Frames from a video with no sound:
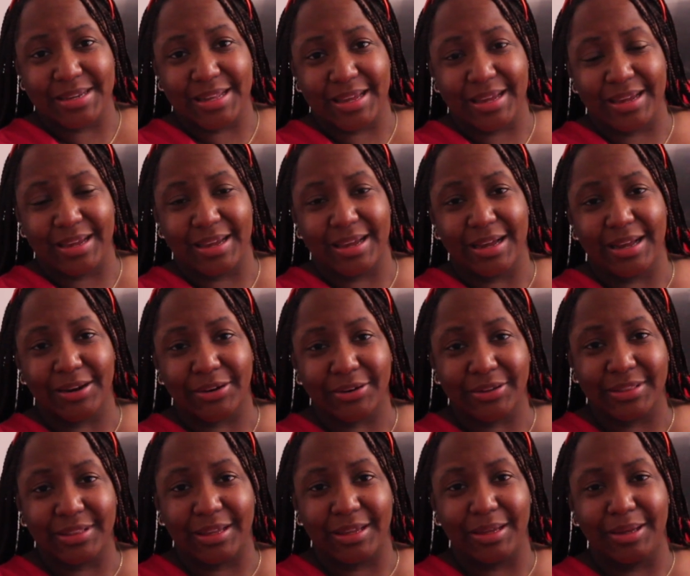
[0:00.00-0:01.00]
Day color
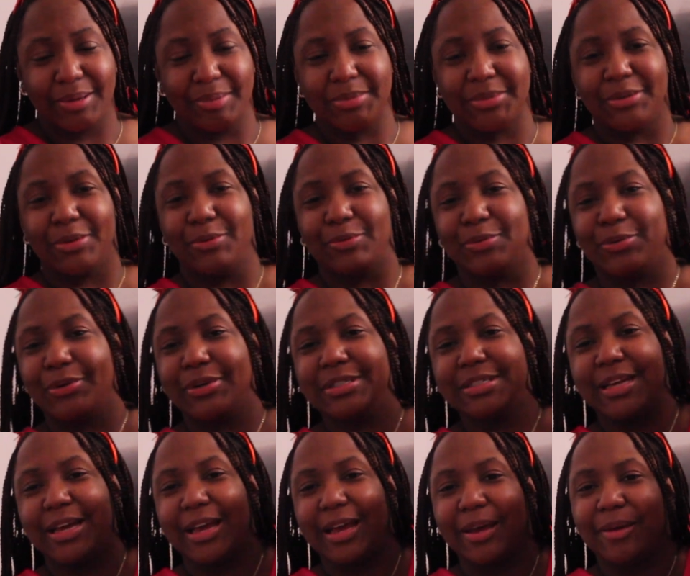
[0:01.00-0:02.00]
theme. So of course
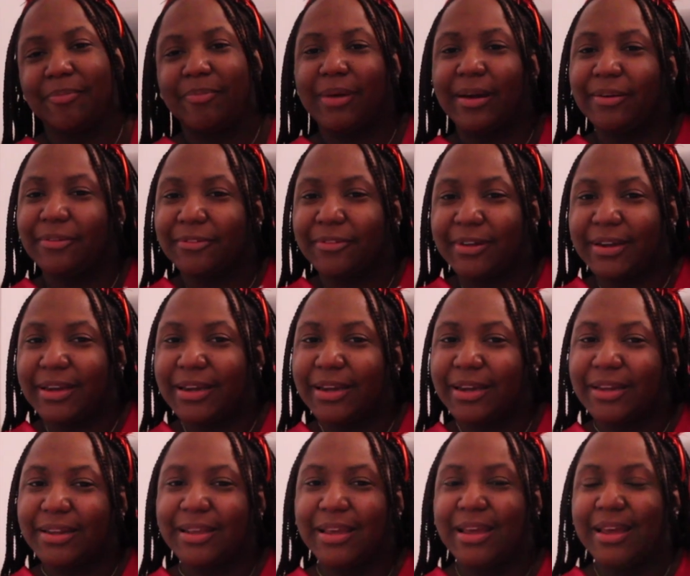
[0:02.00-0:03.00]
I have my
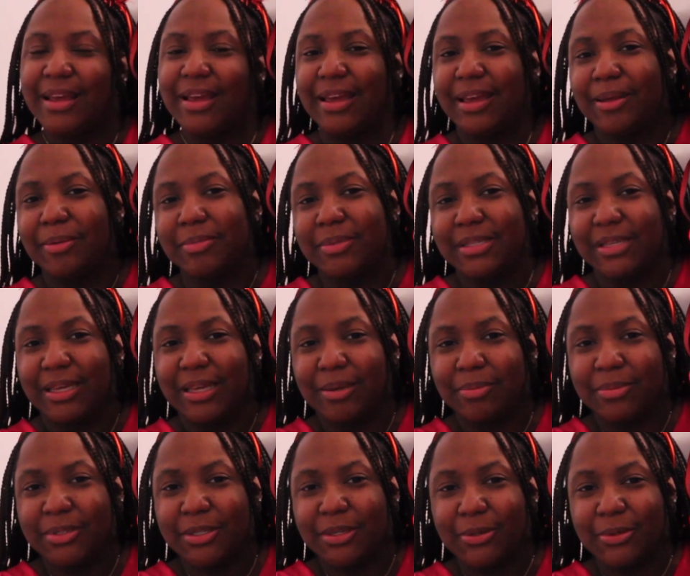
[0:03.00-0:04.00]
red
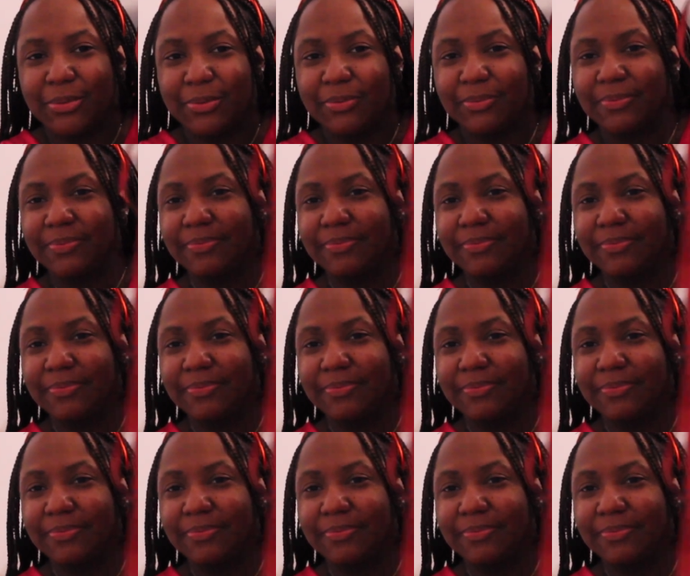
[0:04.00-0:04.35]
MCM tote.